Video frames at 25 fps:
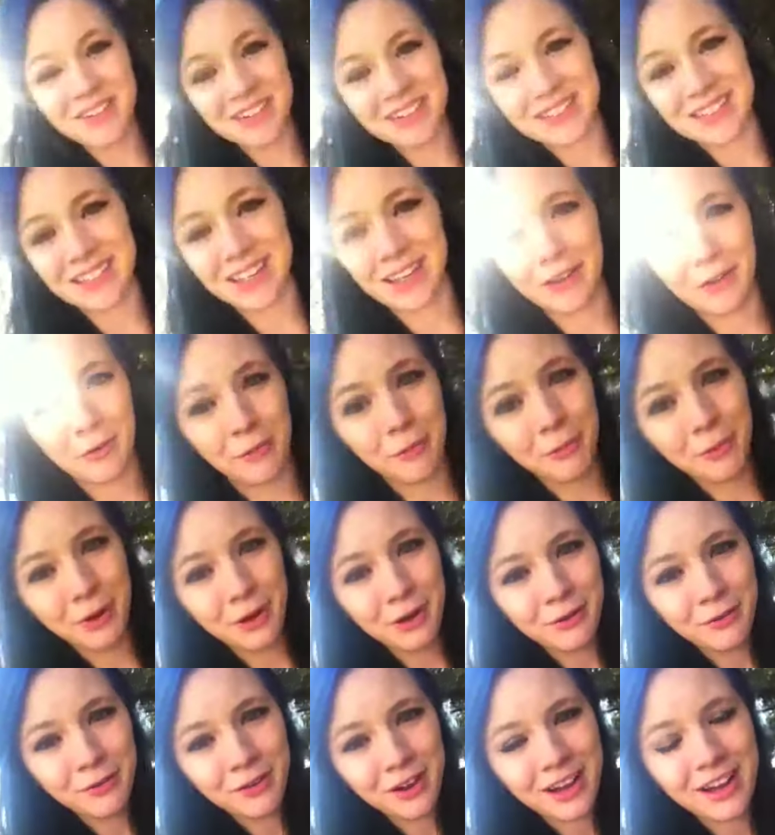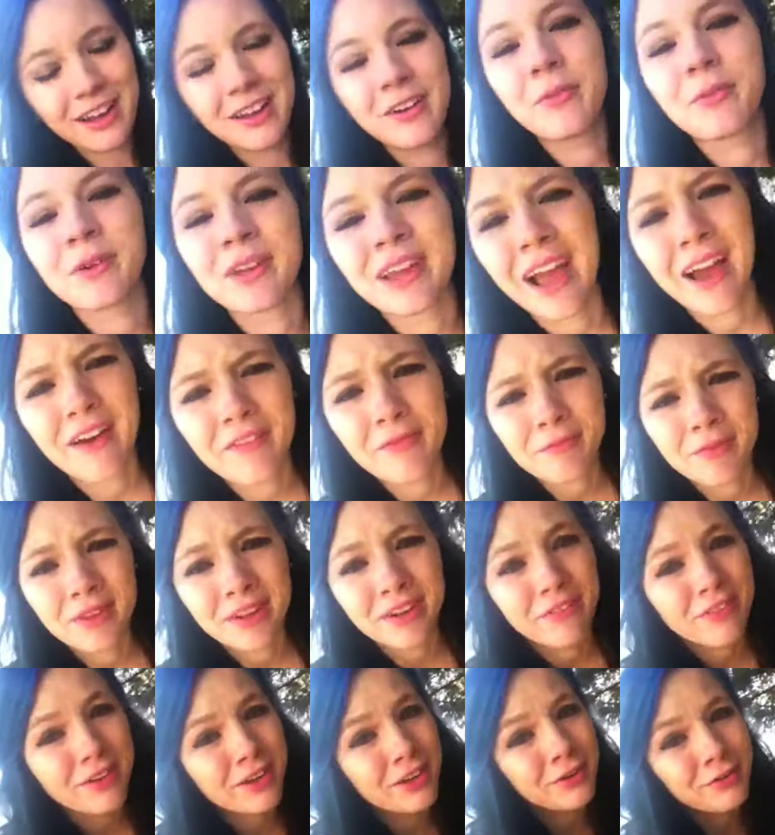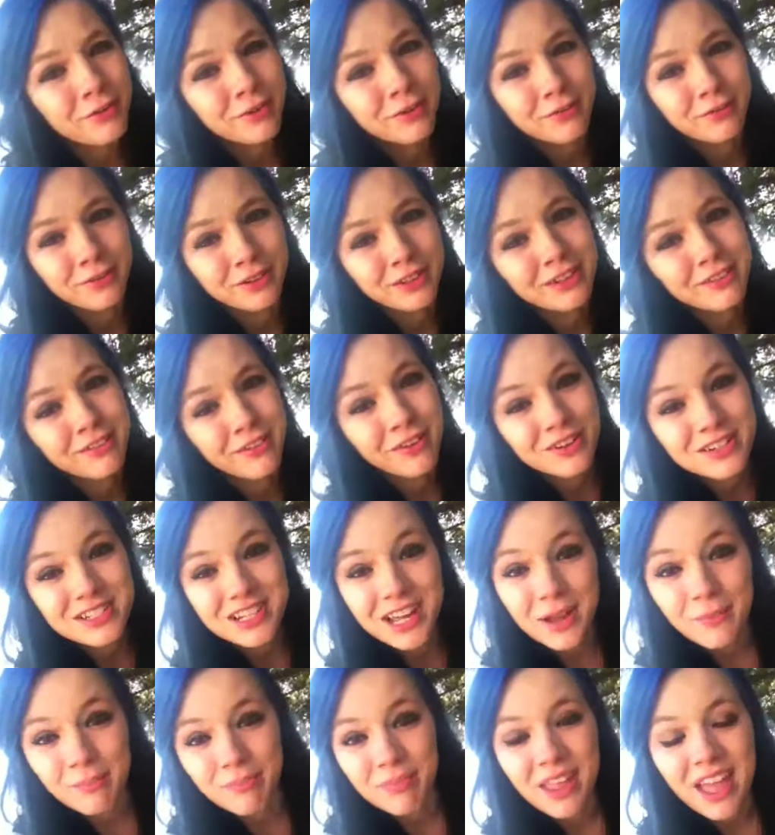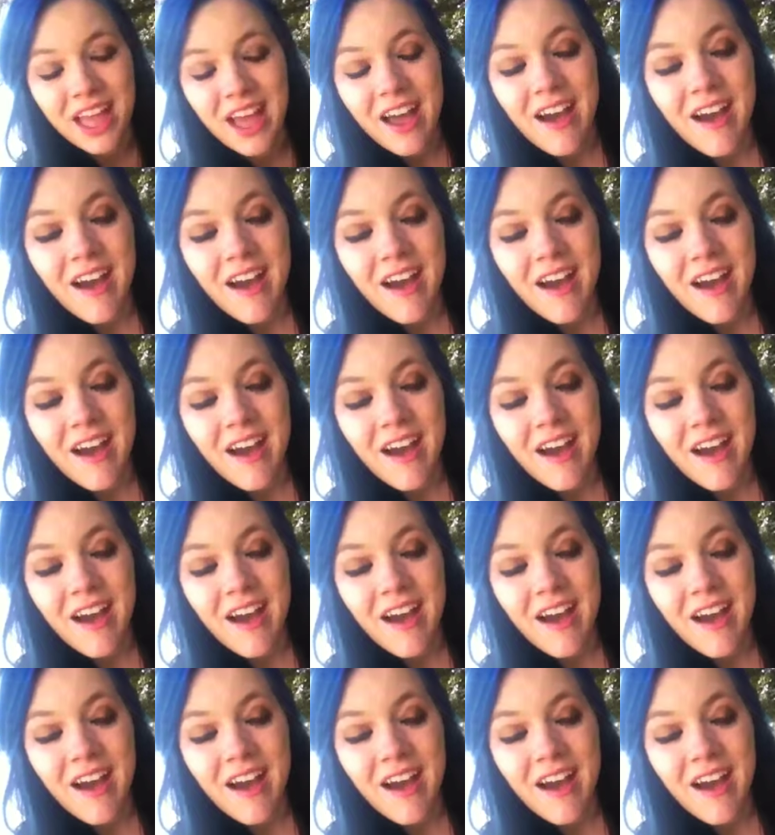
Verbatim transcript: was like, whoa, I, we haven't made a video in a really long time.